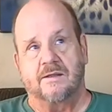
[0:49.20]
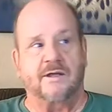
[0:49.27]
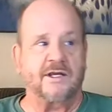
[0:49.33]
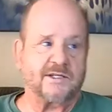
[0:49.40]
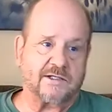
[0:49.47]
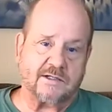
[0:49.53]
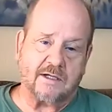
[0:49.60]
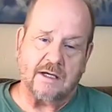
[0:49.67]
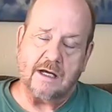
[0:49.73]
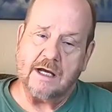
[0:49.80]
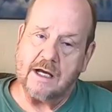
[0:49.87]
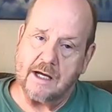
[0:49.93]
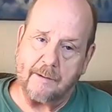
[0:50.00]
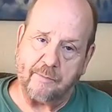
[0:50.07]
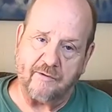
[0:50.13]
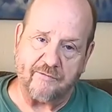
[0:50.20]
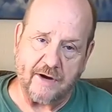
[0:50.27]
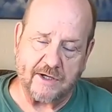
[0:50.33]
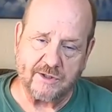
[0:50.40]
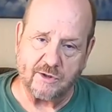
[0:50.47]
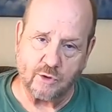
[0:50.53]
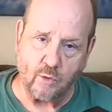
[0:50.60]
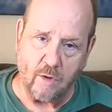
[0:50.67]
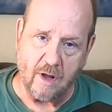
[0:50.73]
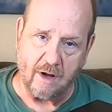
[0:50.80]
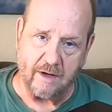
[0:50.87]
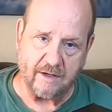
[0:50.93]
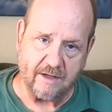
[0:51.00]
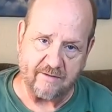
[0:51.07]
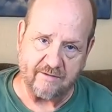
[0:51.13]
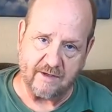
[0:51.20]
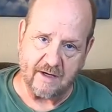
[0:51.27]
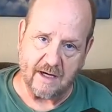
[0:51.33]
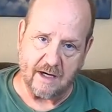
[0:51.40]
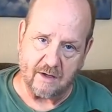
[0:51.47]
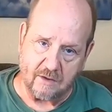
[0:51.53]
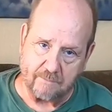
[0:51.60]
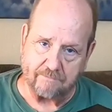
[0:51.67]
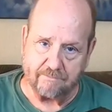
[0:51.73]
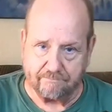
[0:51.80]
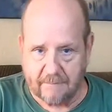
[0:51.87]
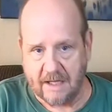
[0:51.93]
this professional quality DVR,